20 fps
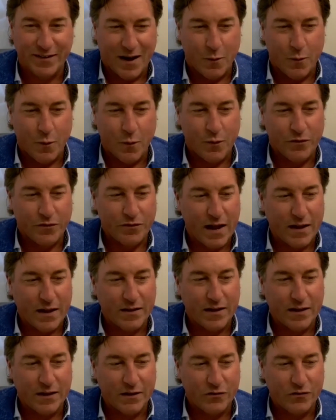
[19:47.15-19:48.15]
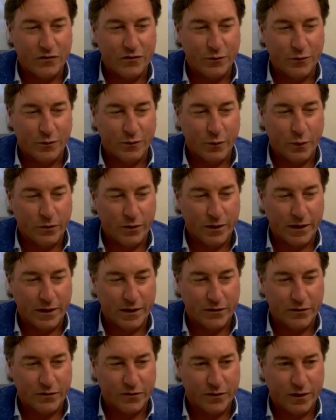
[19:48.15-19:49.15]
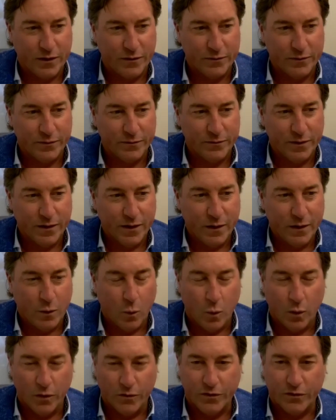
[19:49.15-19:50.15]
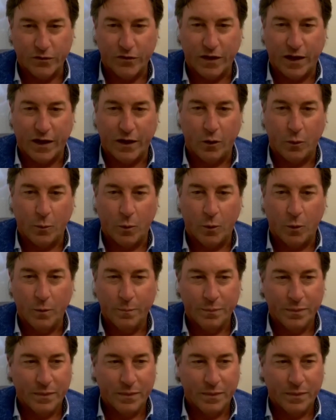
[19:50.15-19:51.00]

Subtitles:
I always had the issue of looking at stuff of, was it scalable?